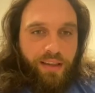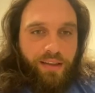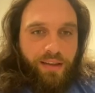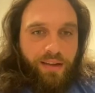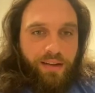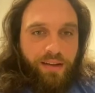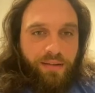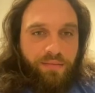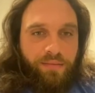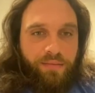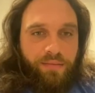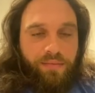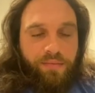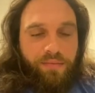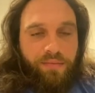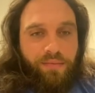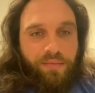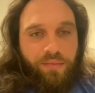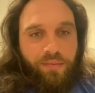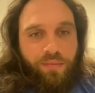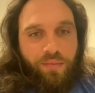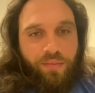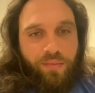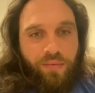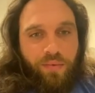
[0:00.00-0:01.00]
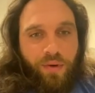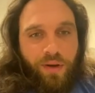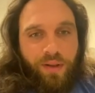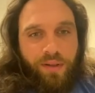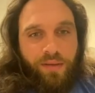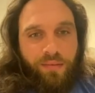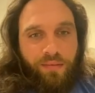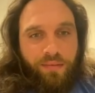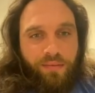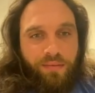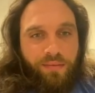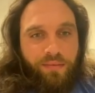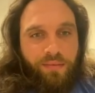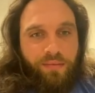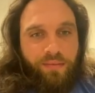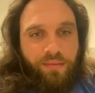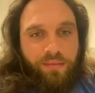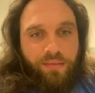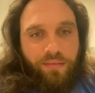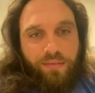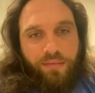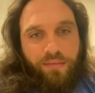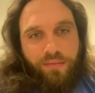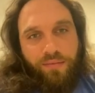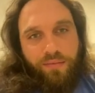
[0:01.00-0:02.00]
and when
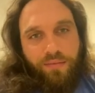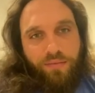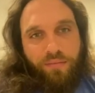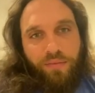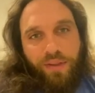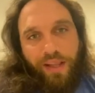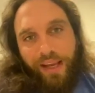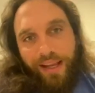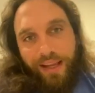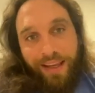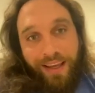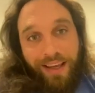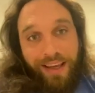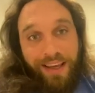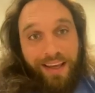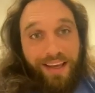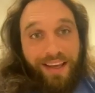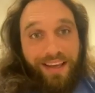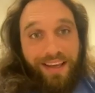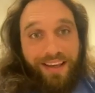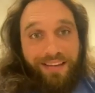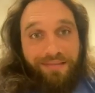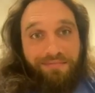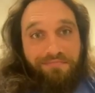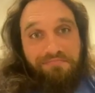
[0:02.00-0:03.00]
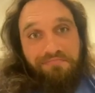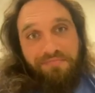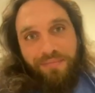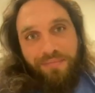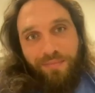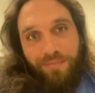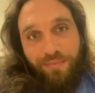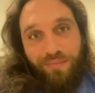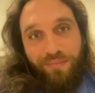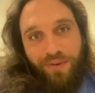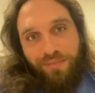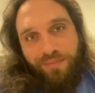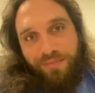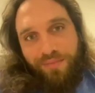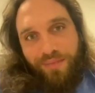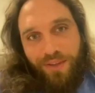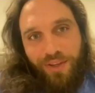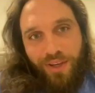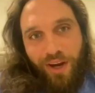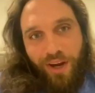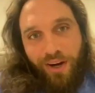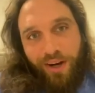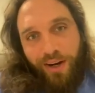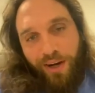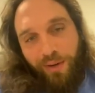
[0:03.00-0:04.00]
like
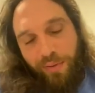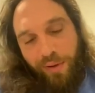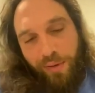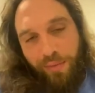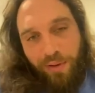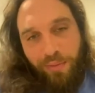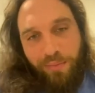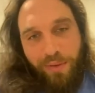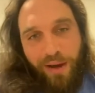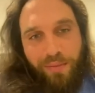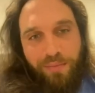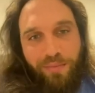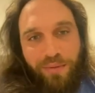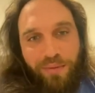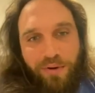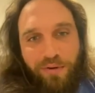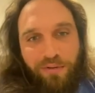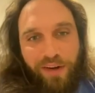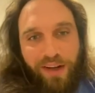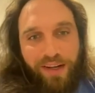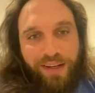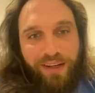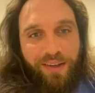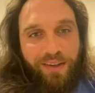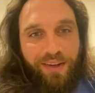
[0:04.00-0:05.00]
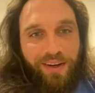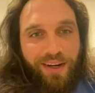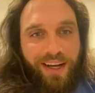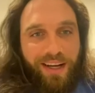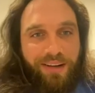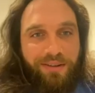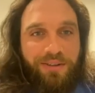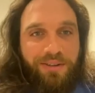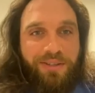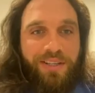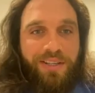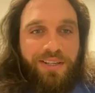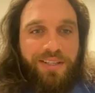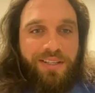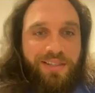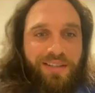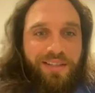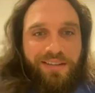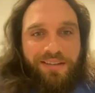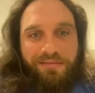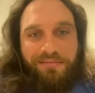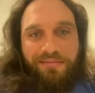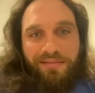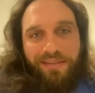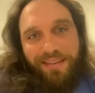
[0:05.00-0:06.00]
younger people might move into their
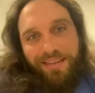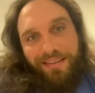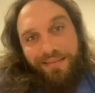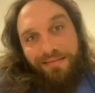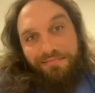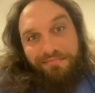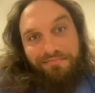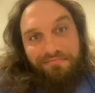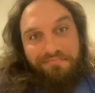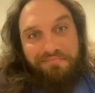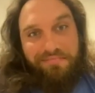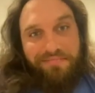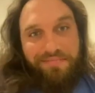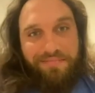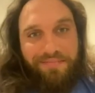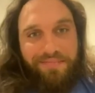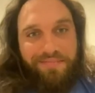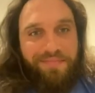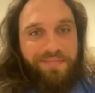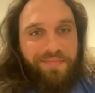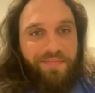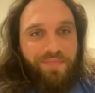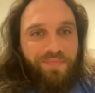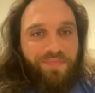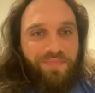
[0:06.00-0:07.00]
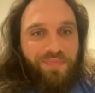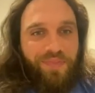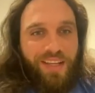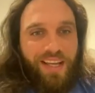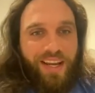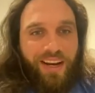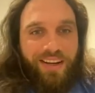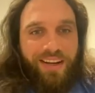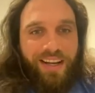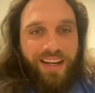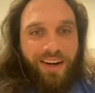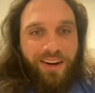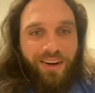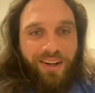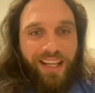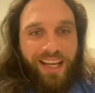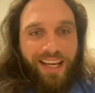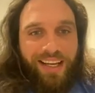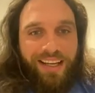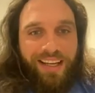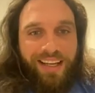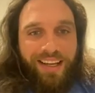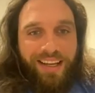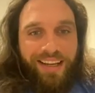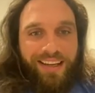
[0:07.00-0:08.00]
houses, you
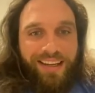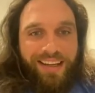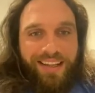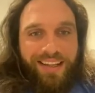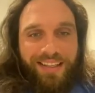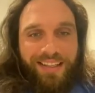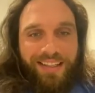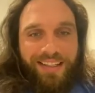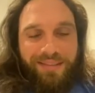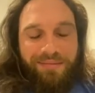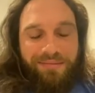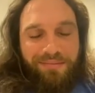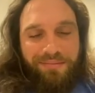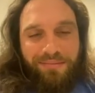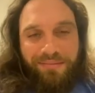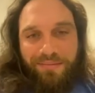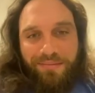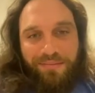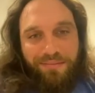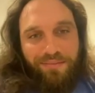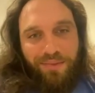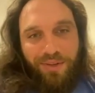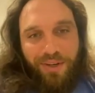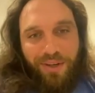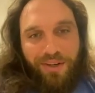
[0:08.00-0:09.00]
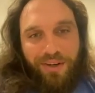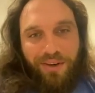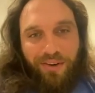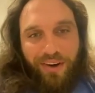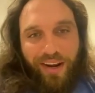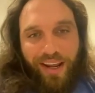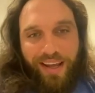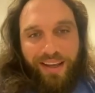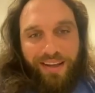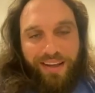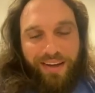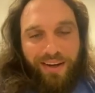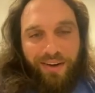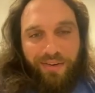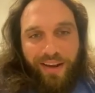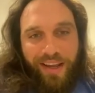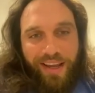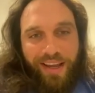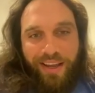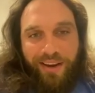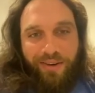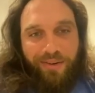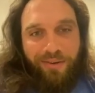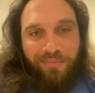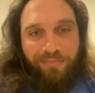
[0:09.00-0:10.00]
know, like
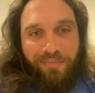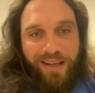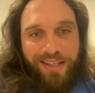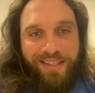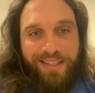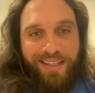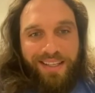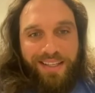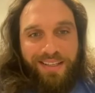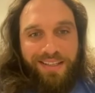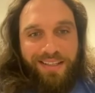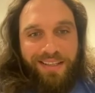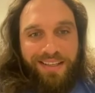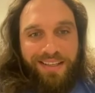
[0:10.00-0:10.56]
create your own business.